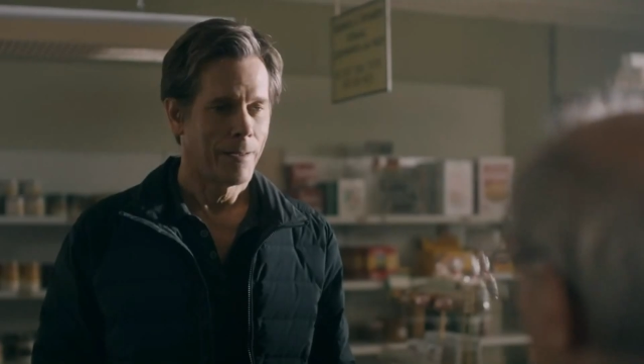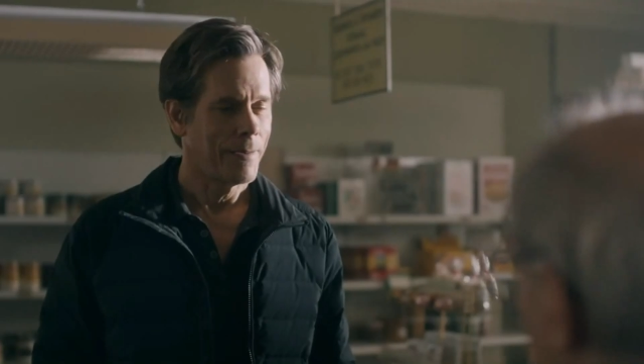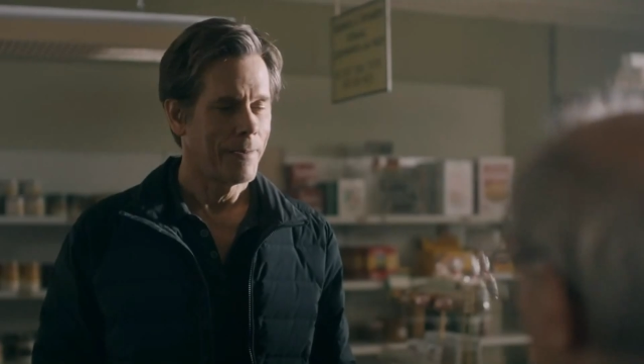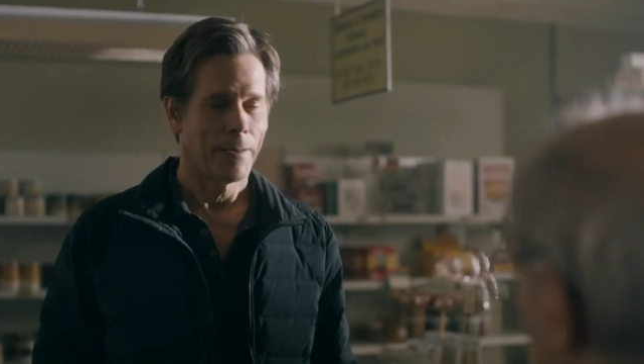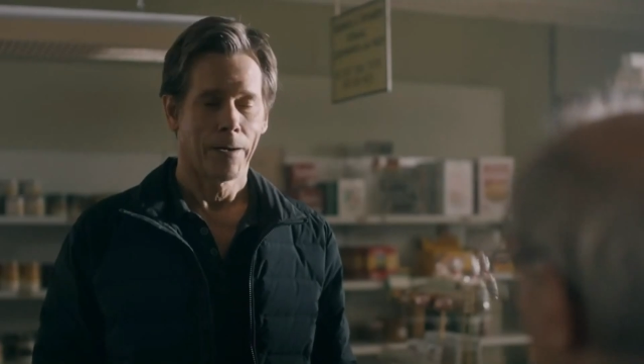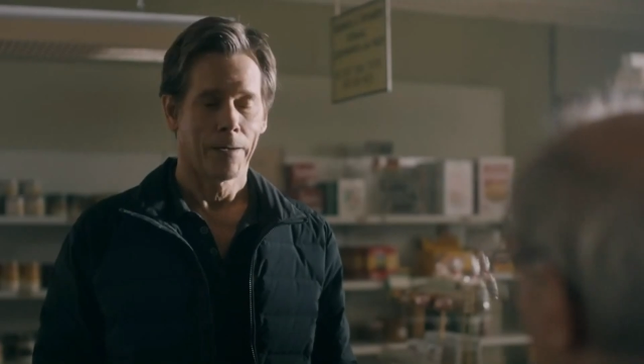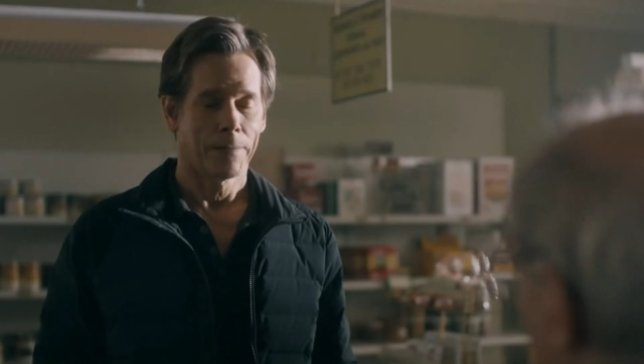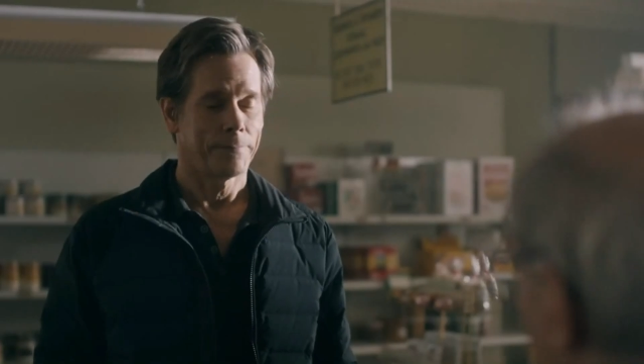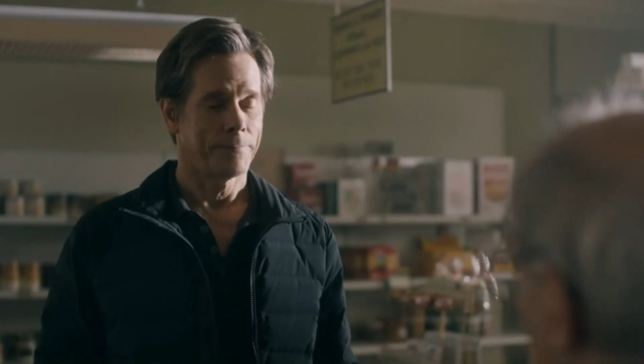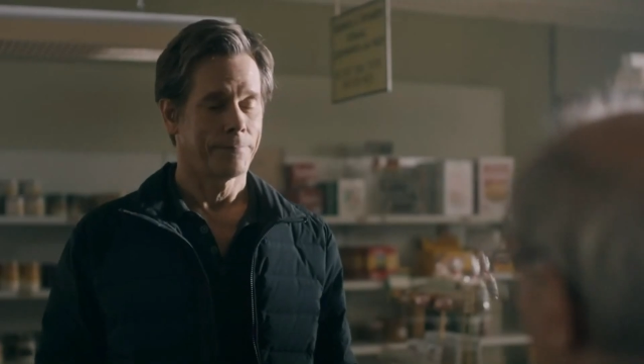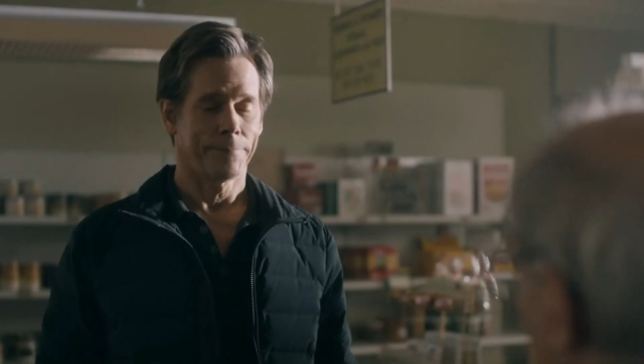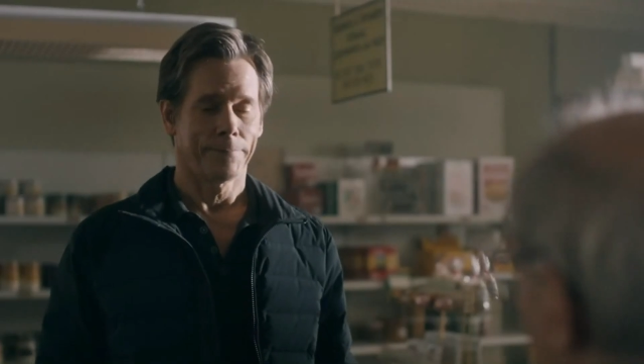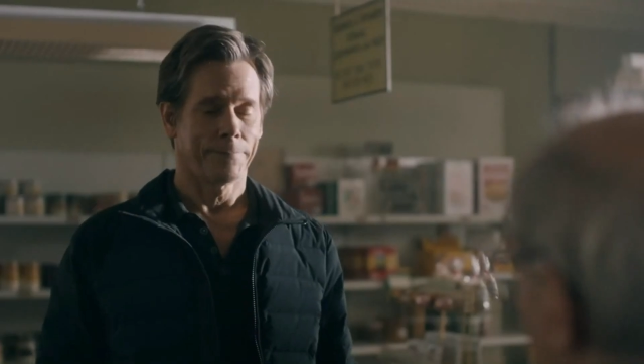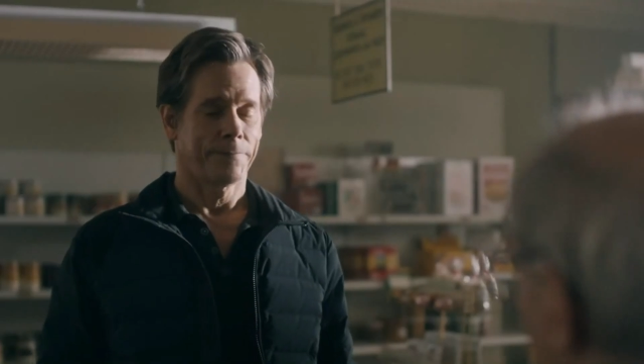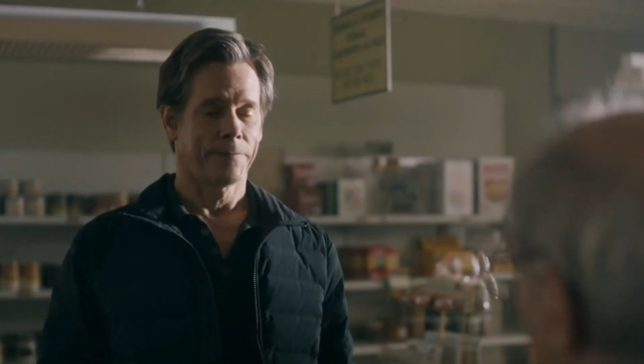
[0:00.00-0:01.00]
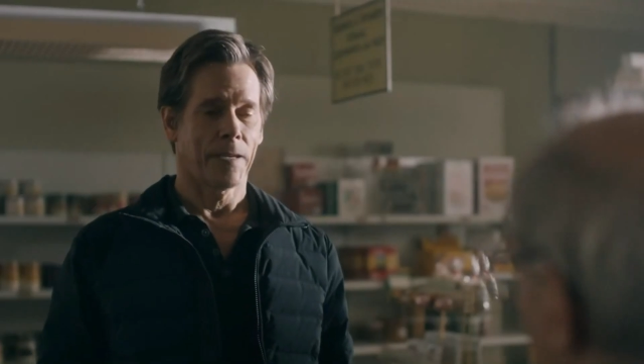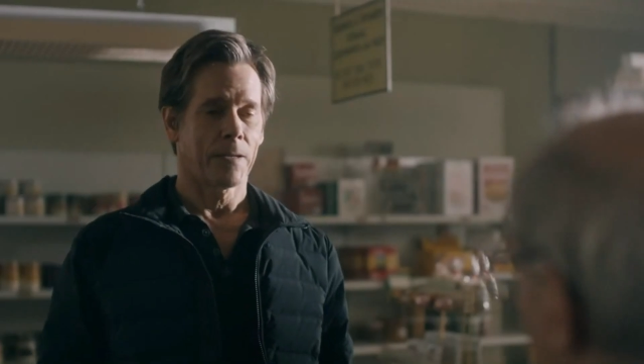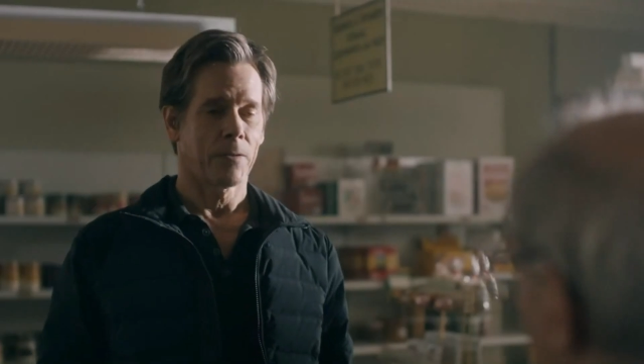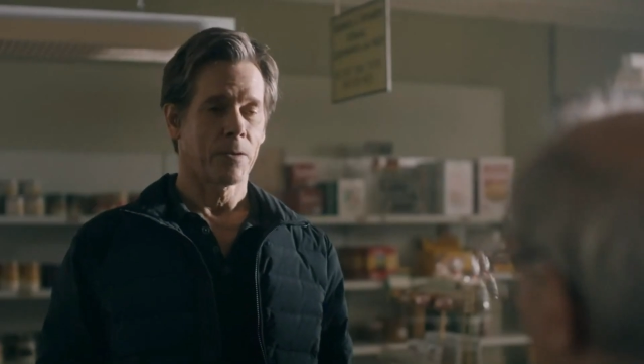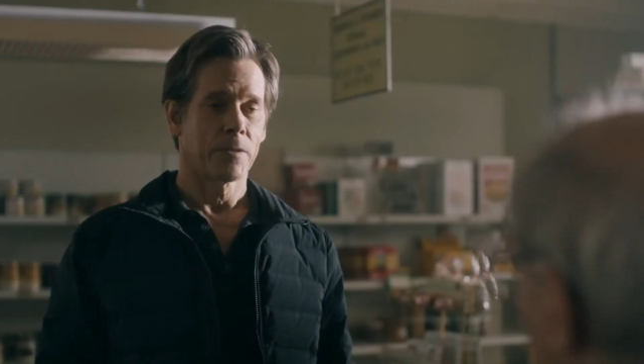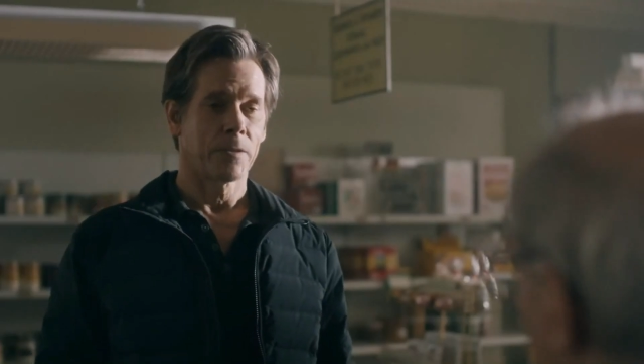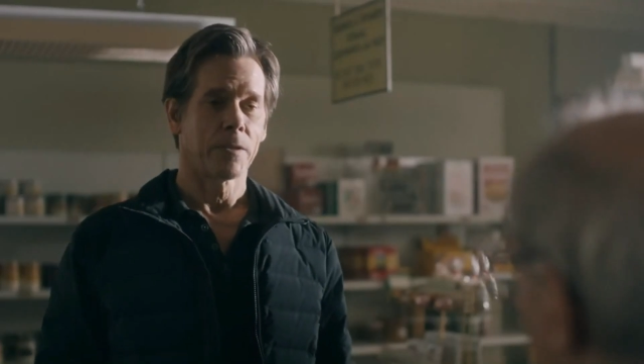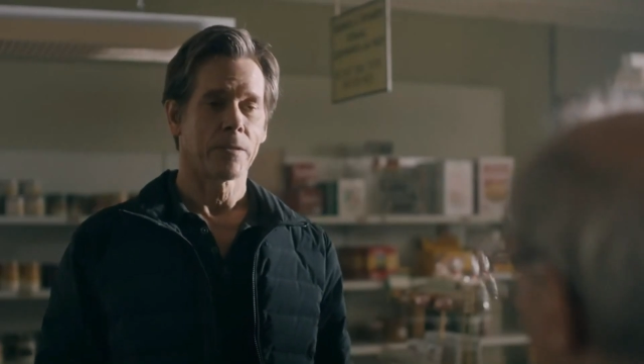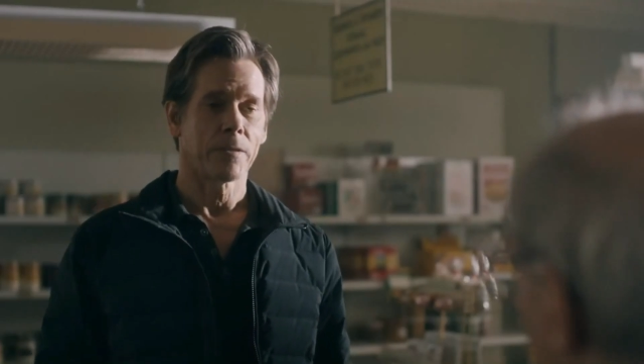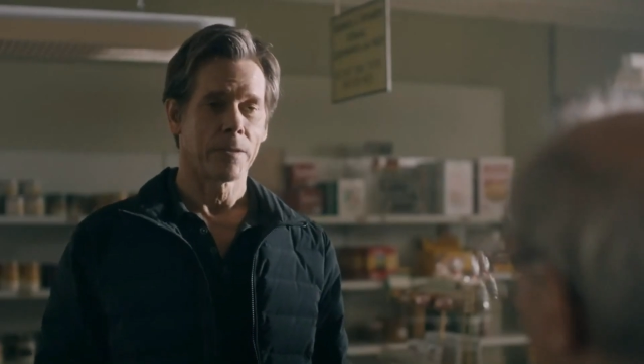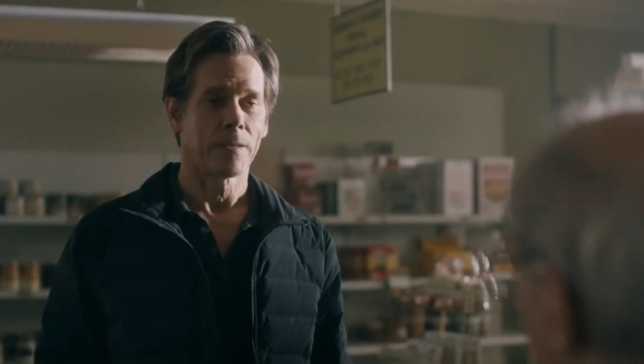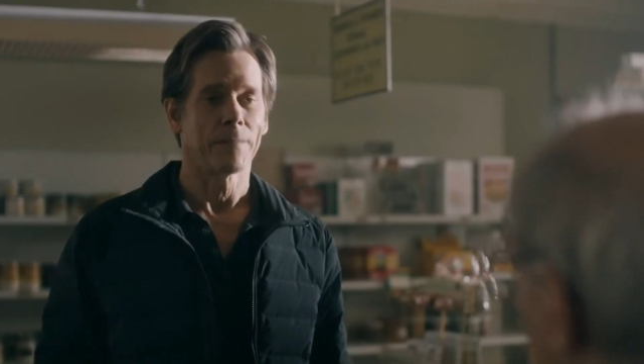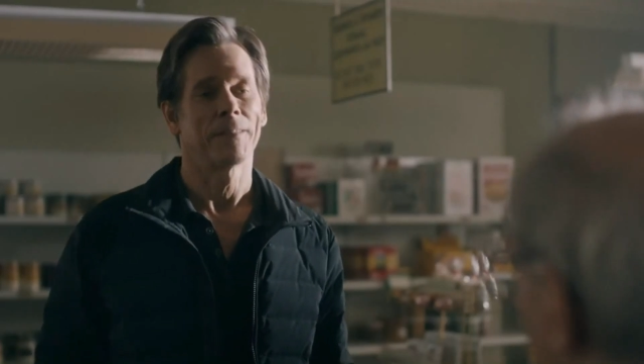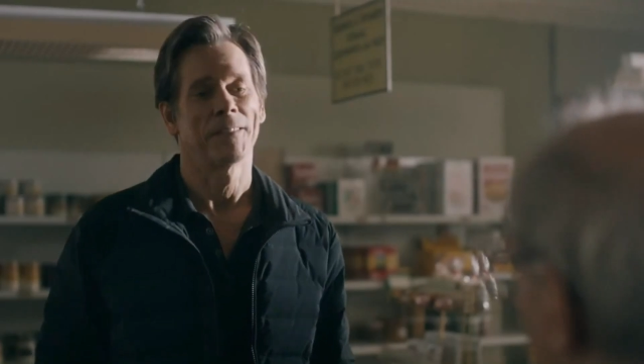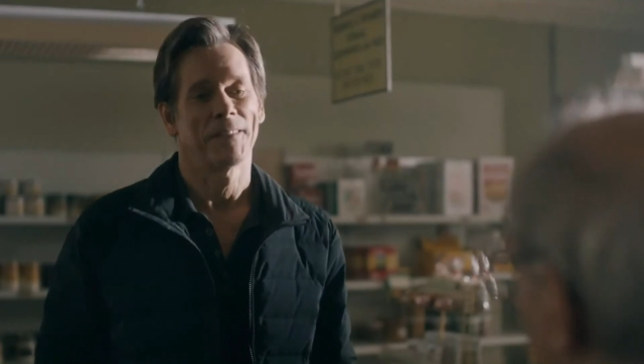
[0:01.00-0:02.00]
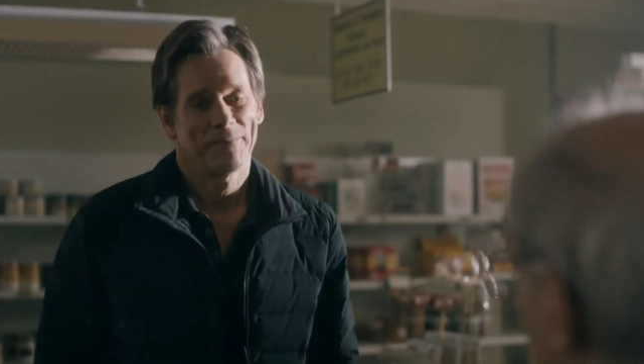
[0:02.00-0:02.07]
and Theo assumes that he is the homeowner.